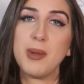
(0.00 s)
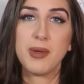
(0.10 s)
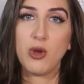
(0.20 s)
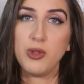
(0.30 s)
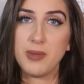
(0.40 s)
be
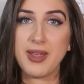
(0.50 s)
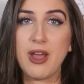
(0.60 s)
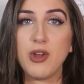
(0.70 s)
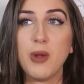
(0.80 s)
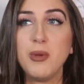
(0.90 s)
able to hold them
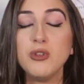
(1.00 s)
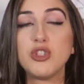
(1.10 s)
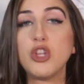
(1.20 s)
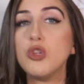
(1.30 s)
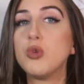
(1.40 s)
accountable
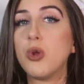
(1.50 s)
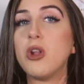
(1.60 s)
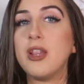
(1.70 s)
so you don't